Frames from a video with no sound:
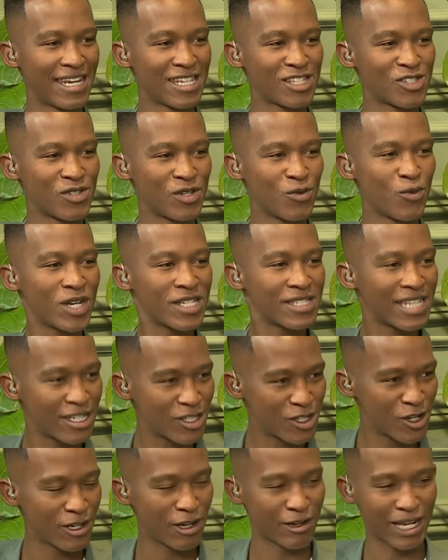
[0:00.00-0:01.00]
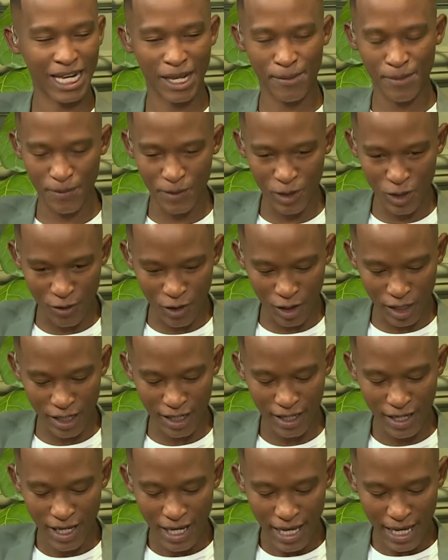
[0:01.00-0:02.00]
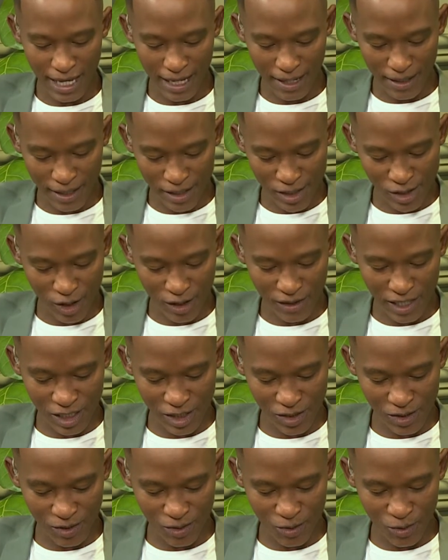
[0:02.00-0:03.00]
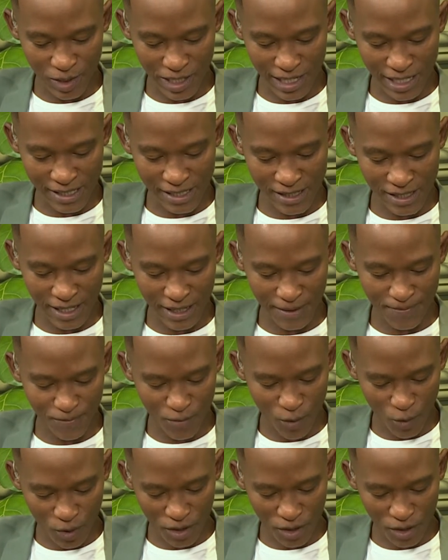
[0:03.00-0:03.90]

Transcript: industry, yeah. what does that turn out like? I mean, you got a a song that you released um,